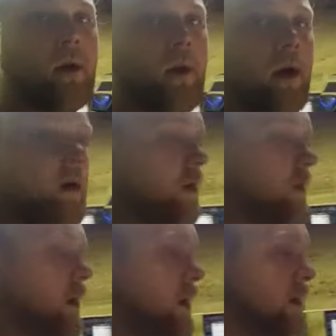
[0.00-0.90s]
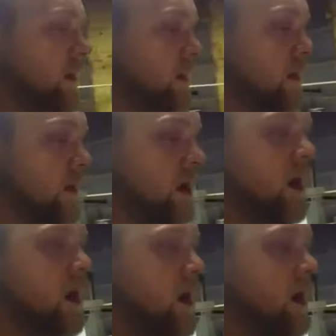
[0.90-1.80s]
a regular basis.
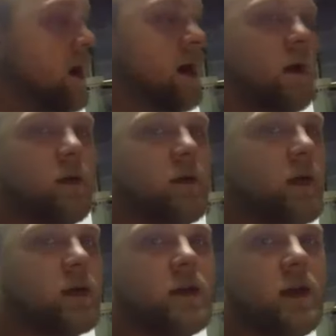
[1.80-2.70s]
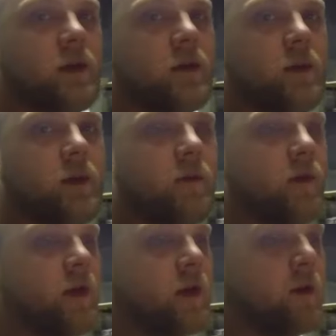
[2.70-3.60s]
I just got a little bit of
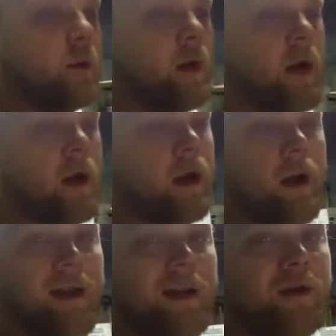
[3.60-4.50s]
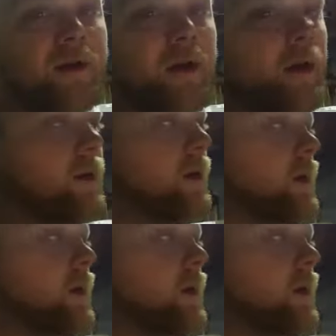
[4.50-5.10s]
video block and a lot of shit going